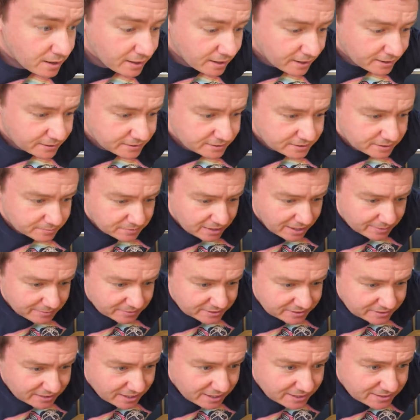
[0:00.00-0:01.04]
And some
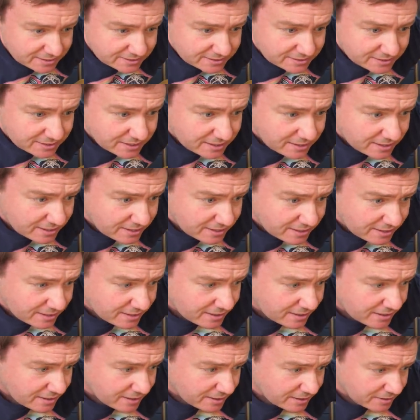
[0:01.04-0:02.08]
lemon zest,
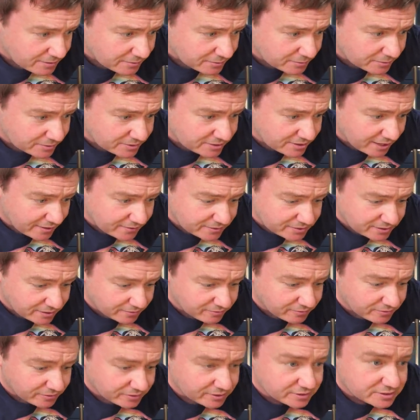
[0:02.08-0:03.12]
we'll save
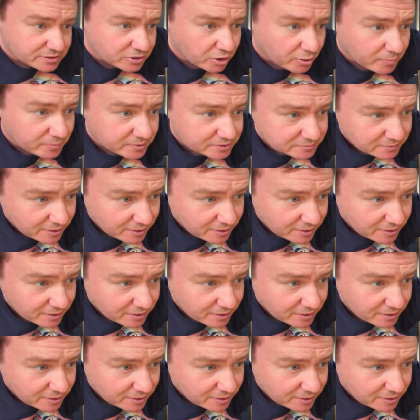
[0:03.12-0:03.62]
some for the top as